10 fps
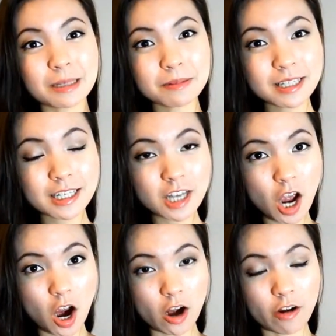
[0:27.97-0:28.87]
These
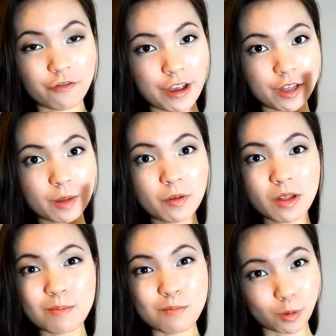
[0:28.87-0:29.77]
lipsticks are
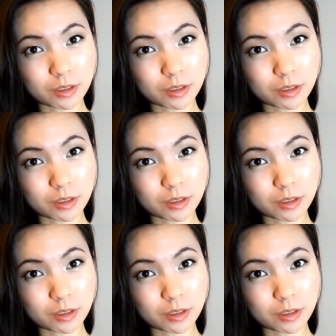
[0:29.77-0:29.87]
available